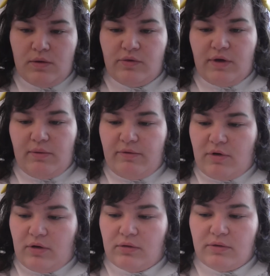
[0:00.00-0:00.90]
So yeah, we've
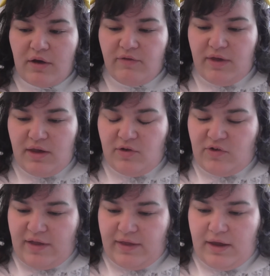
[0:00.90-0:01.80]
got Duffy,
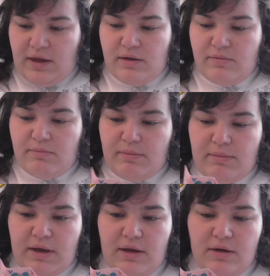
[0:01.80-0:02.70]
Shelley,
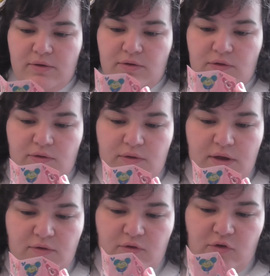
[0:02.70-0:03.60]
Mike, Stitch,